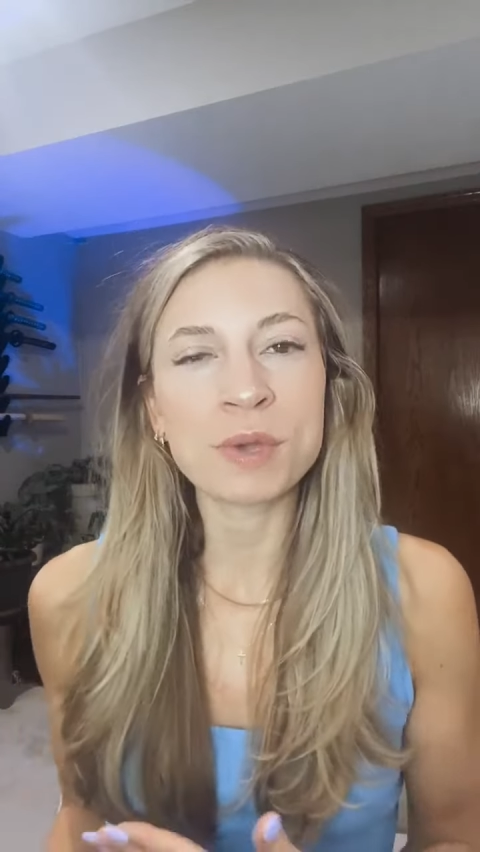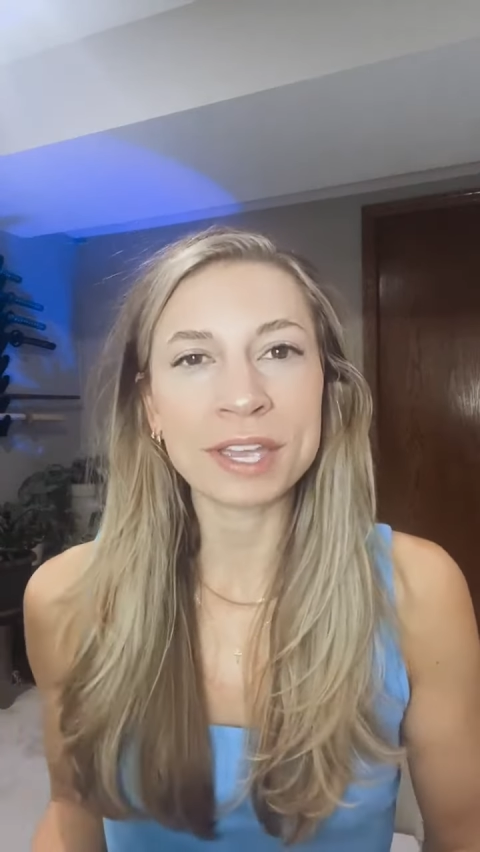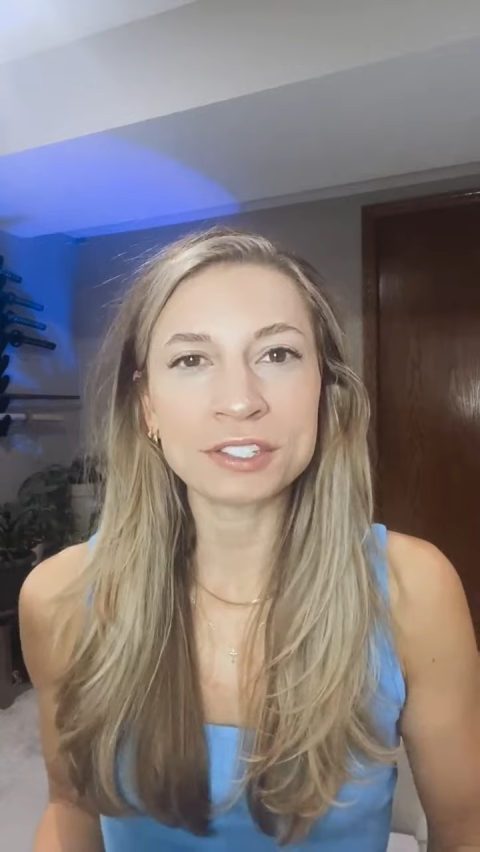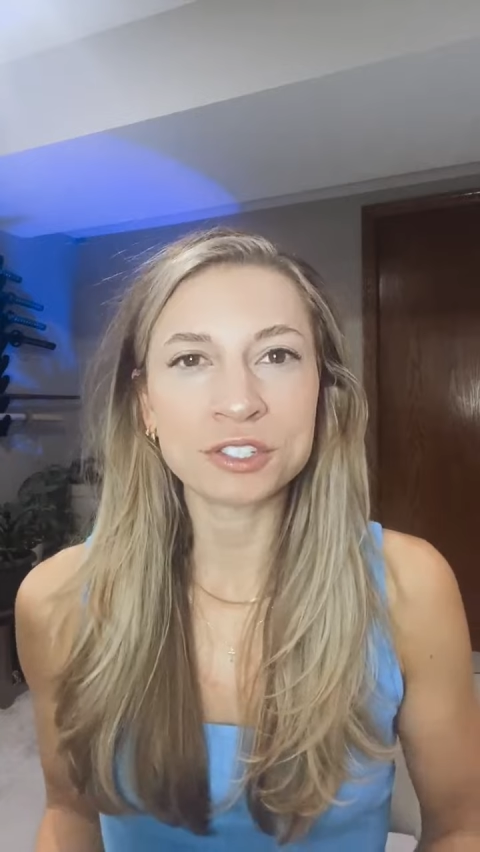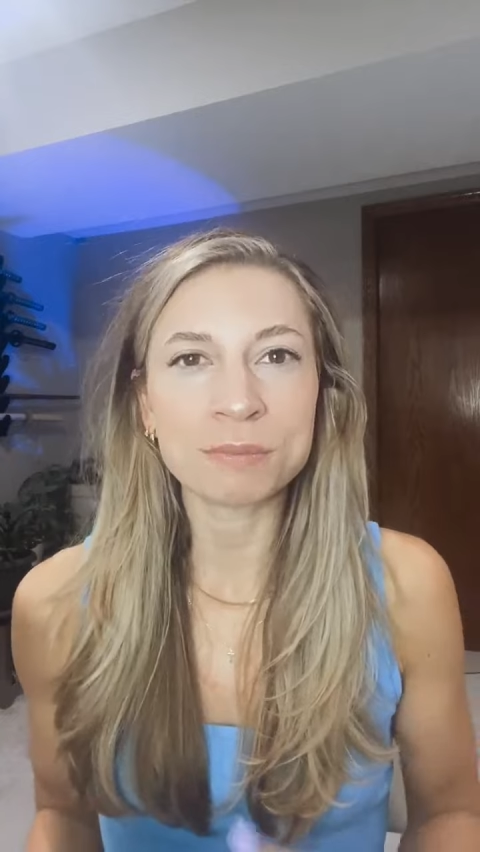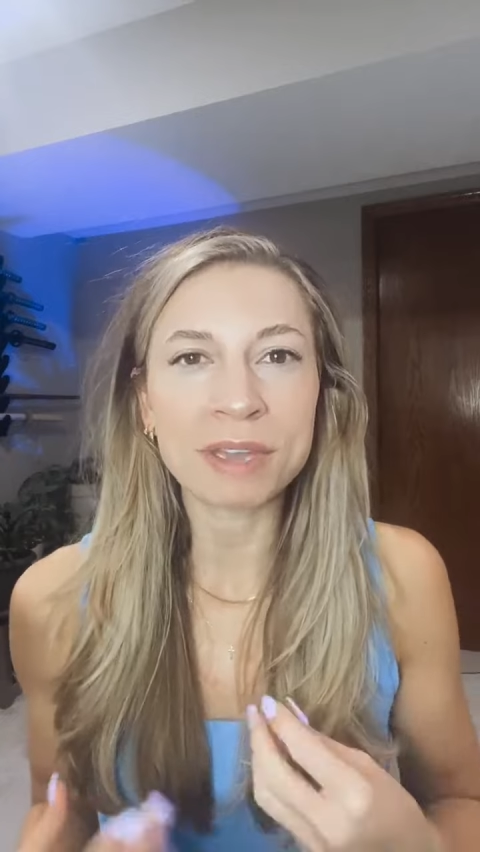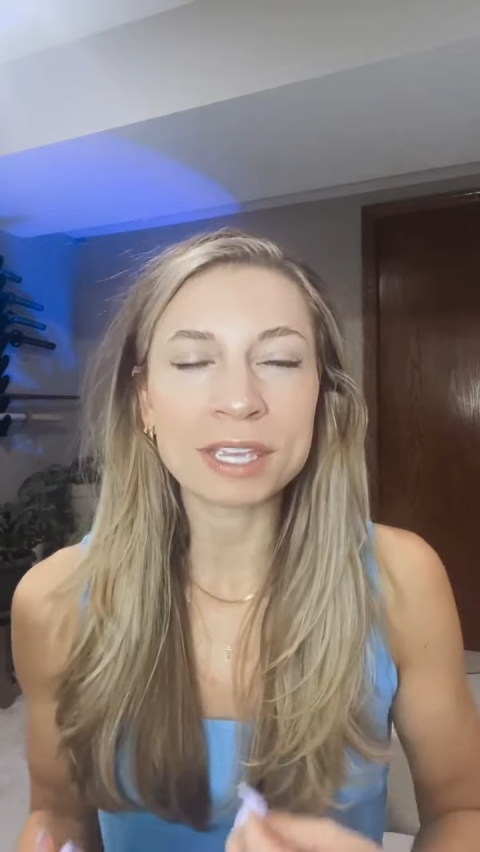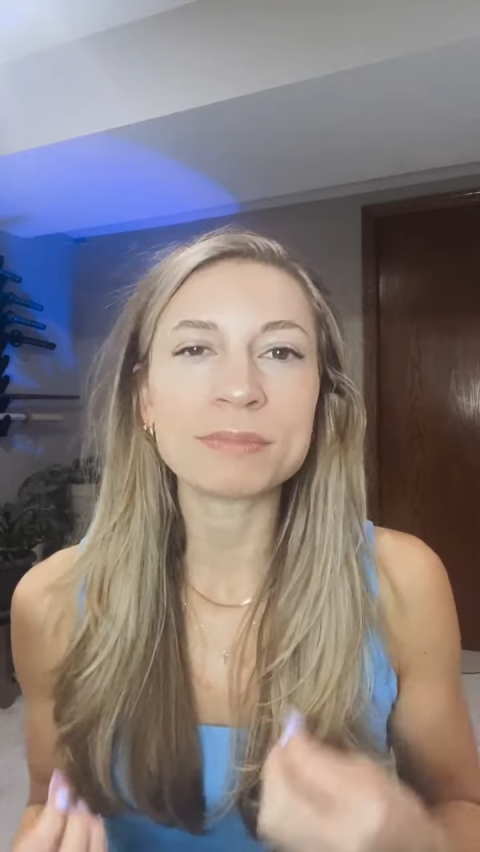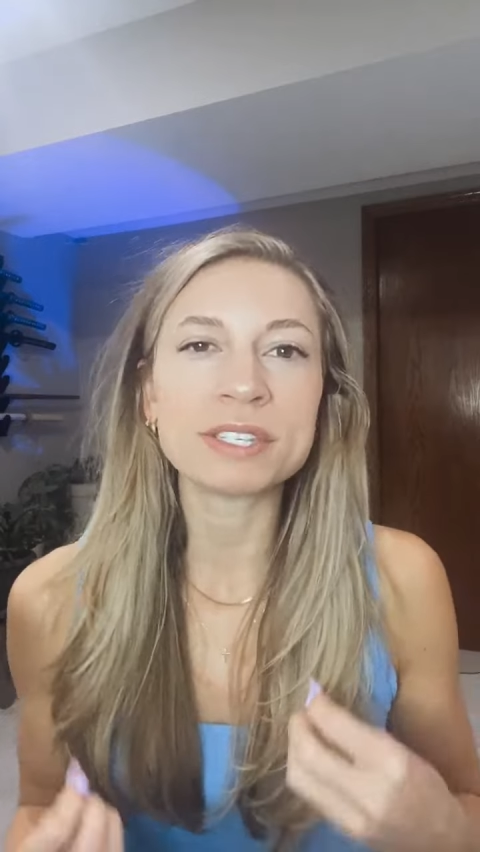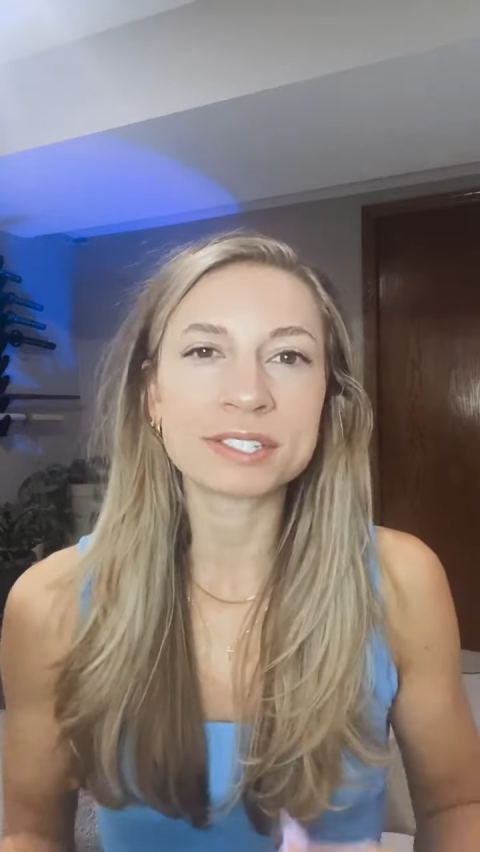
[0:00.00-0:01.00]
ways you
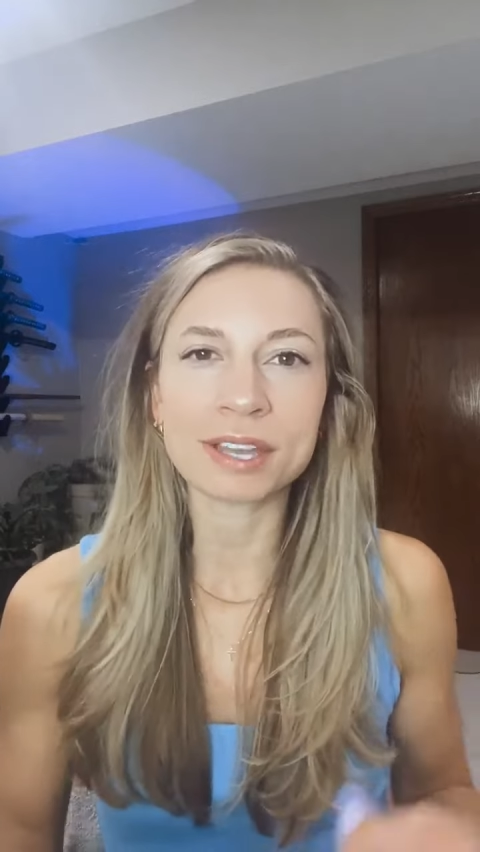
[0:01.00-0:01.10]
may be